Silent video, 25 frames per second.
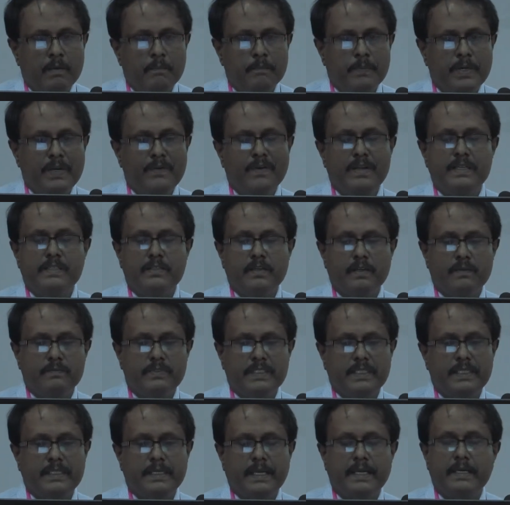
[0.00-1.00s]
Prevention of
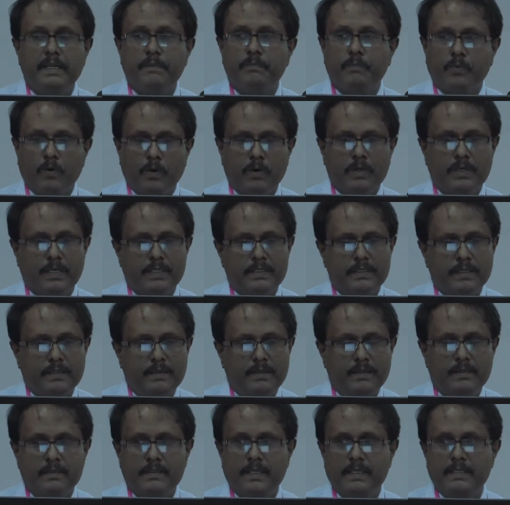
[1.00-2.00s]
CKD progression,
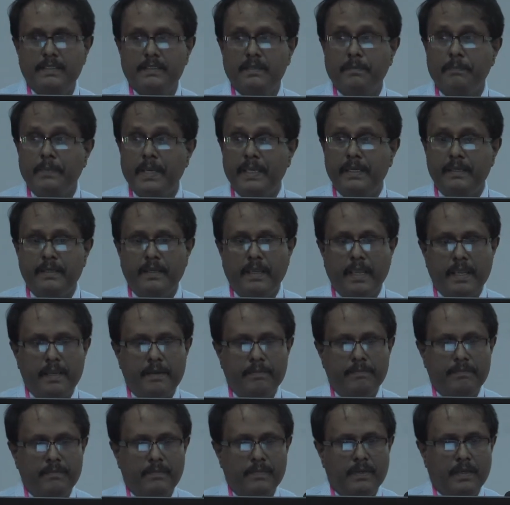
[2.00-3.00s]
that is the main
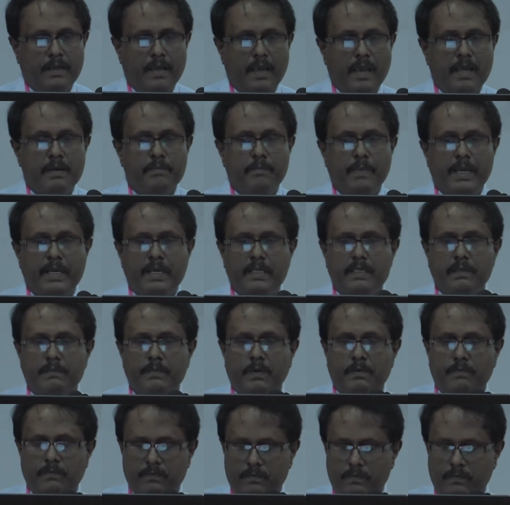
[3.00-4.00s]
aim, and
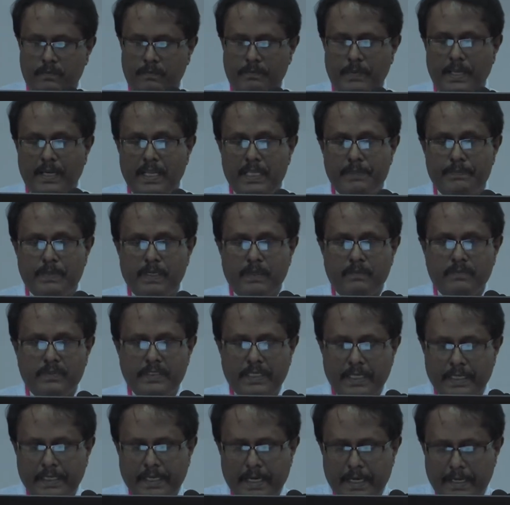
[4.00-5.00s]
management of
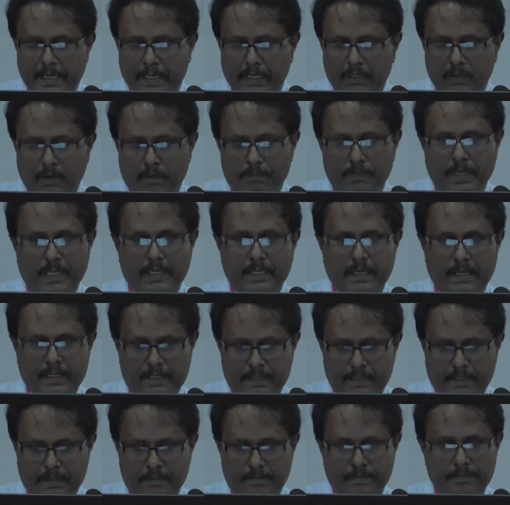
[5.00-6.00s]
CKD
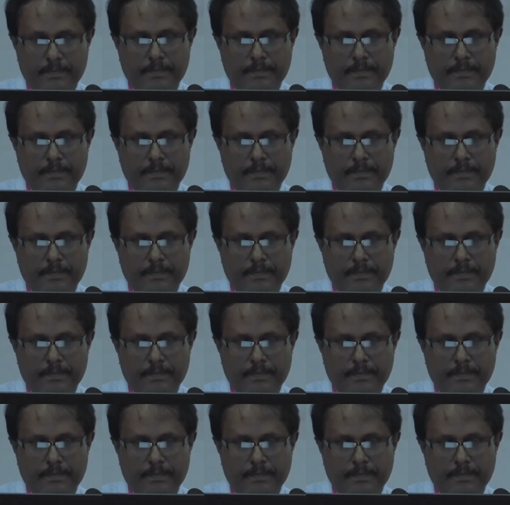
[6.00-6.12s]
complication.